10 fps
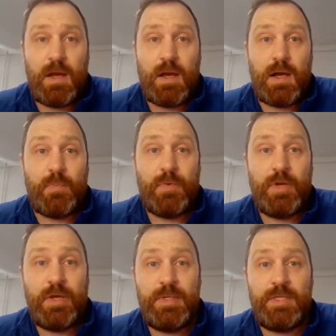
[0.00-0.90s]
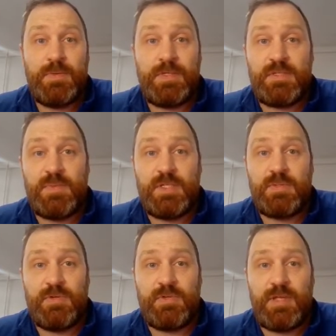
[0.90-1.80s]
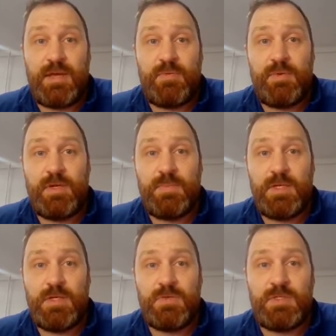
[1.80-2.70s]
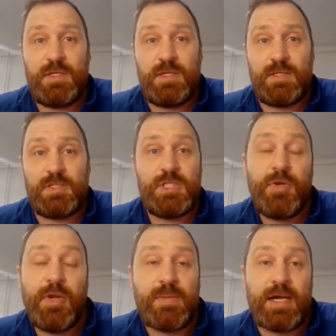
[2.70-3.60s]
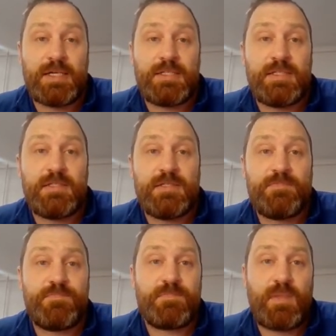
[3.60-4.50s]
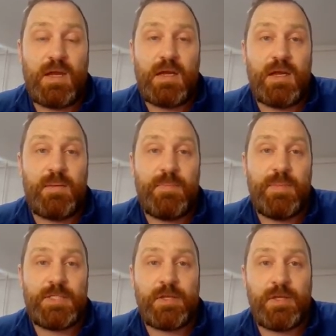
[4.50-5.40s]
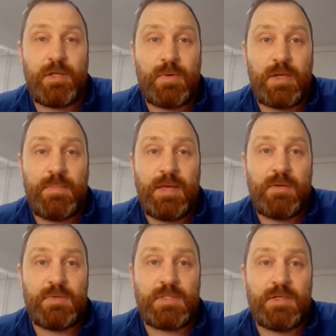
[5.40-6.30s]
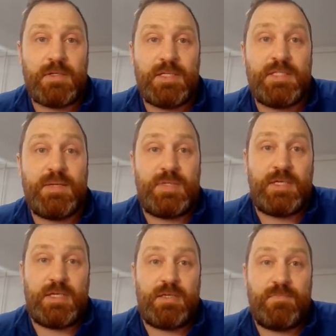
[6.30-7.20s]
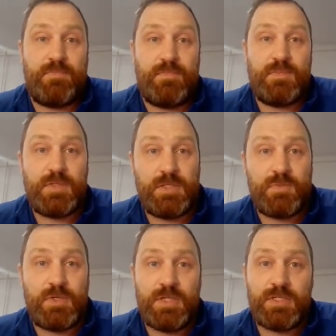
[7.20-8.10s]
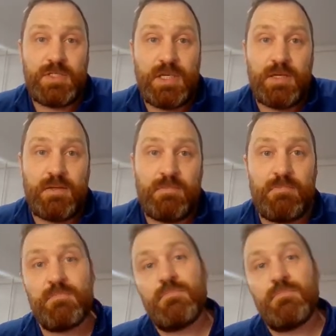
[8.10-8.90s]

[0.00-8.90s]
We're going to be doing something similar to that, but we're going to be using cereal boxes. And basically, we're going to make what's called a diptych. So that's what you see